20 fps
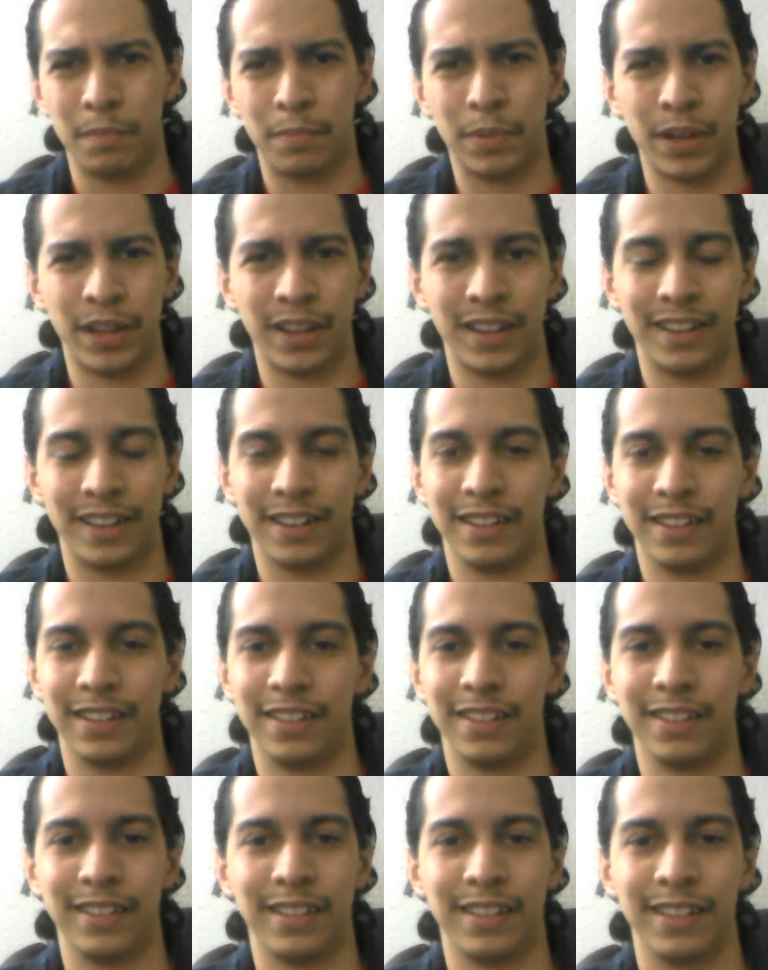But
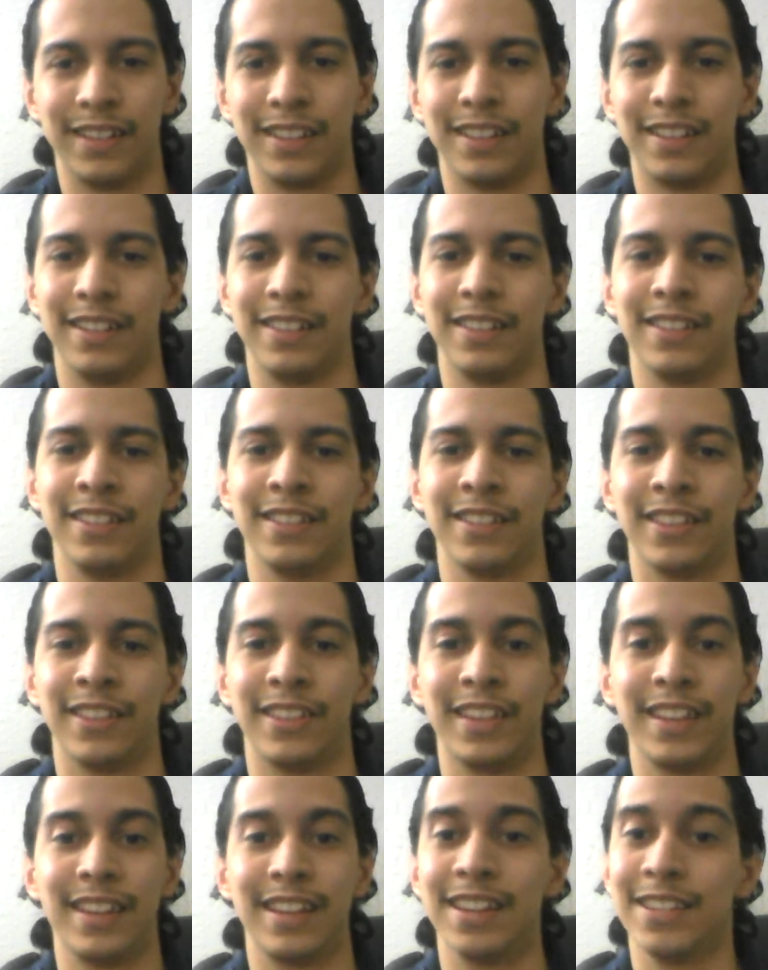the
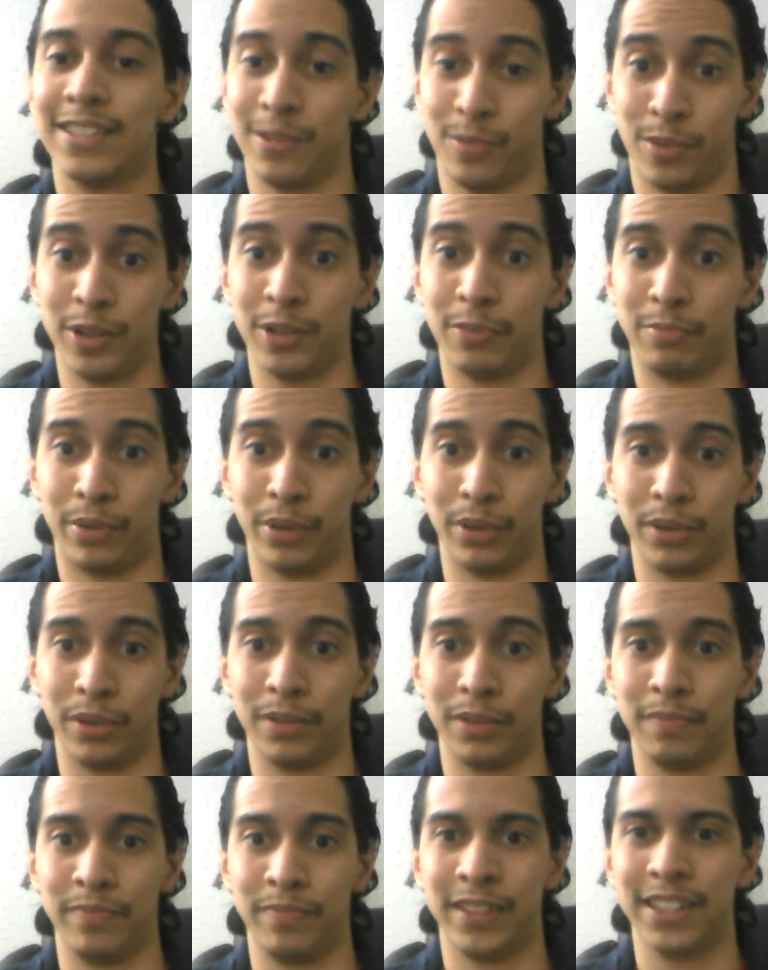thing is, it was broke.
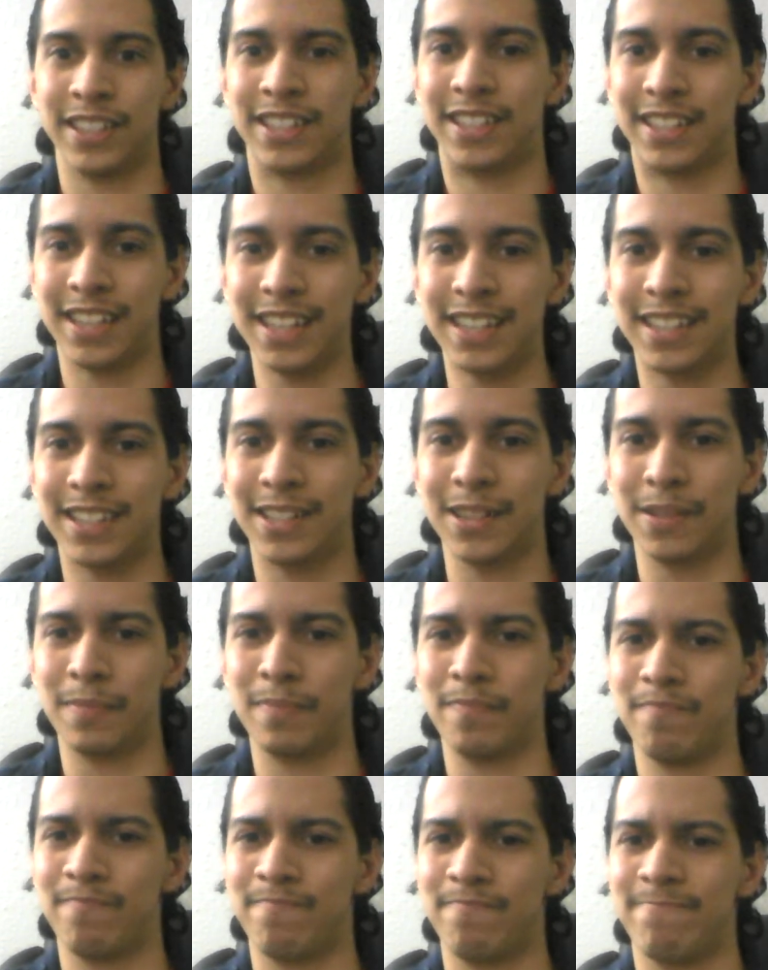The
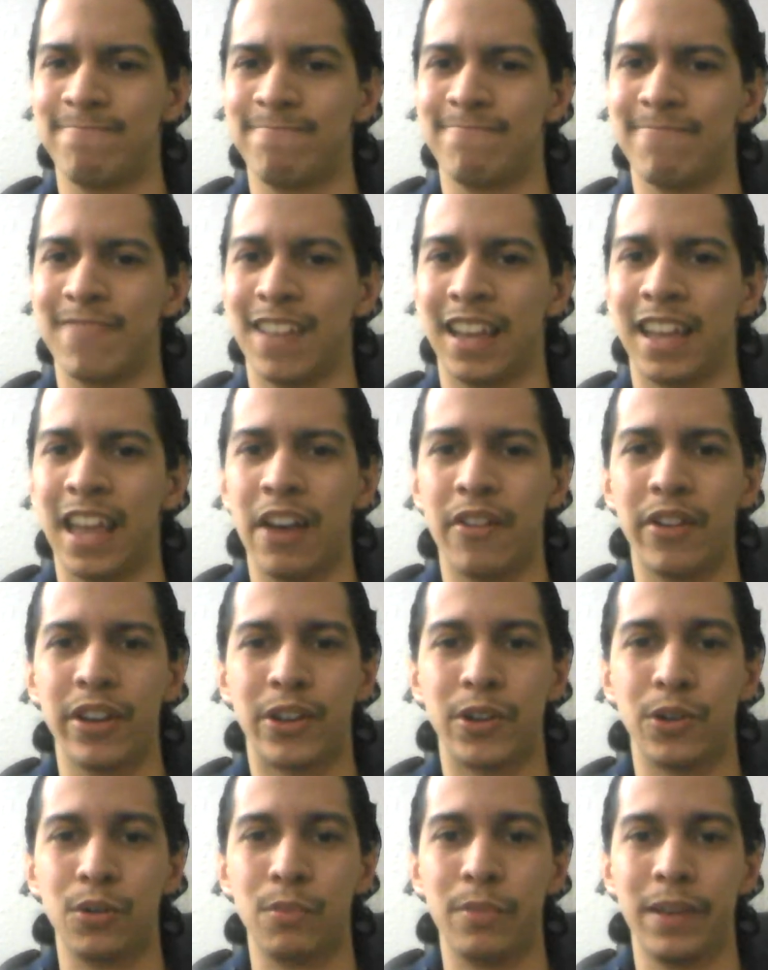system that Gary
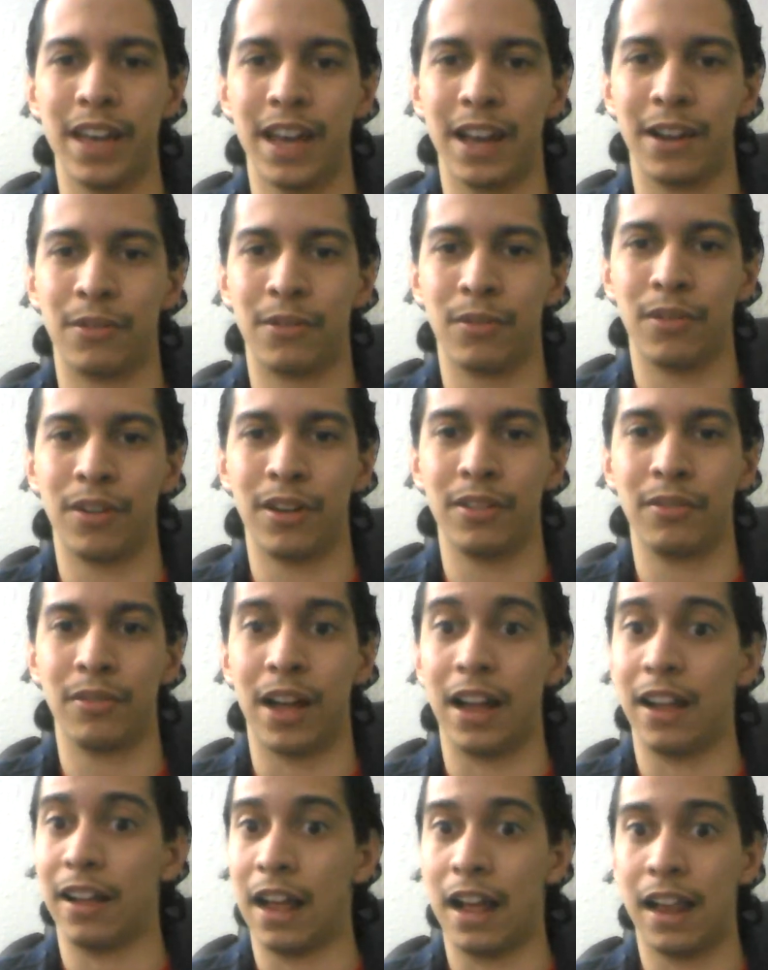Kubiak run,
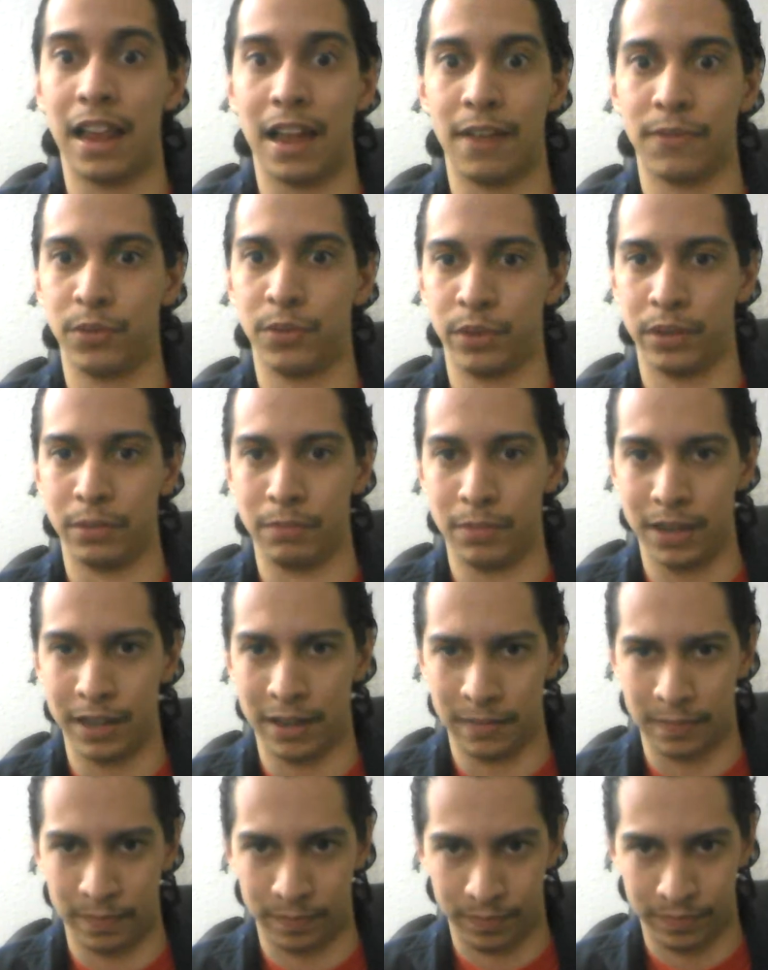well, I'll have to admit
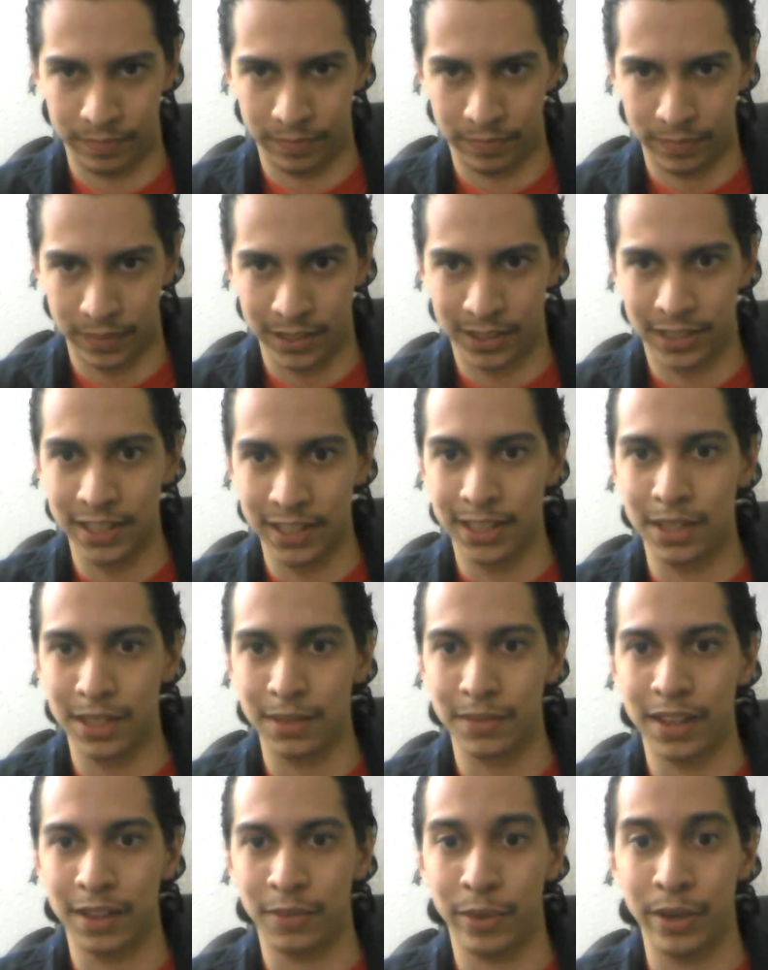it, the
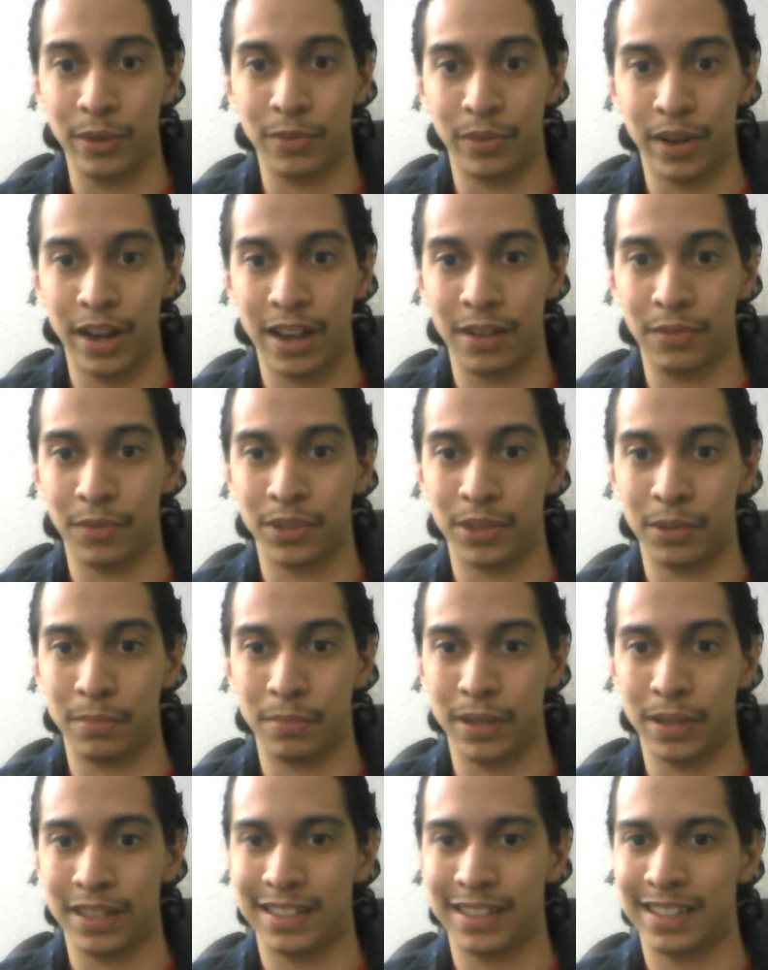system that we ran was a
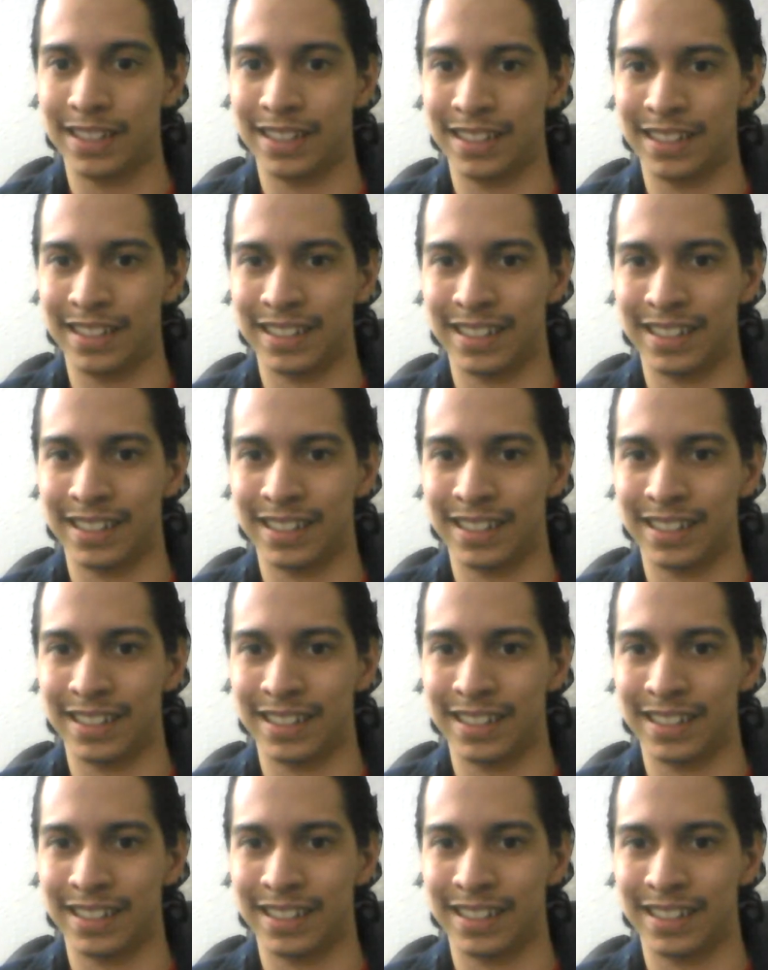bit